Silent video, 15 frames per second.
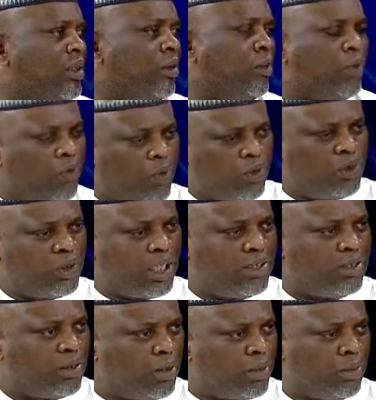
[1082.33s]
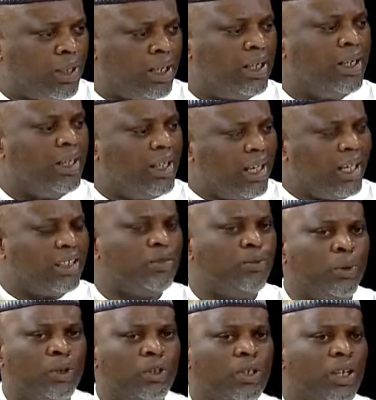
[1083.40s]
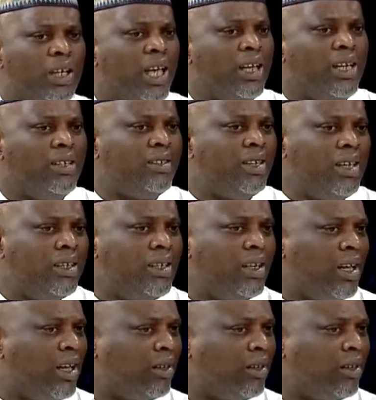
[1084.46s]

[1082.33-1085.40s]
Before we start to talk about export, anything,